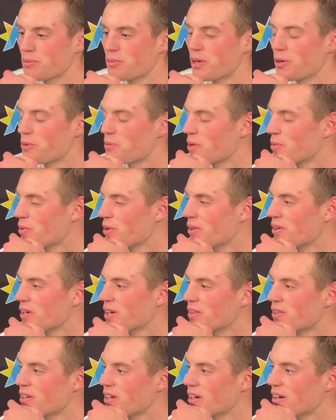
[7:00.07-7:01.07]
play with my brother
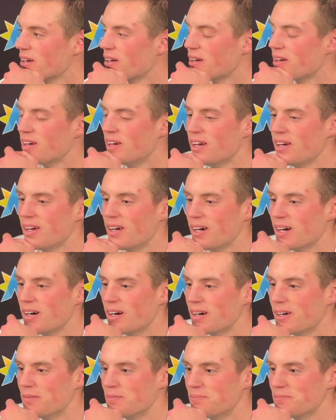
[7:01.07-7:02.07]
out there. And,
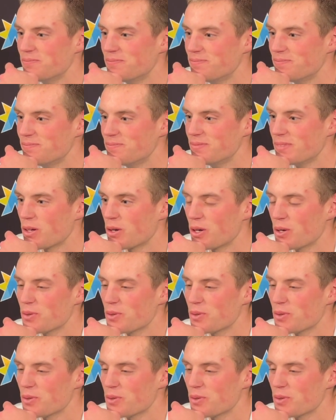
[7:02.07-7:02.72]
you know,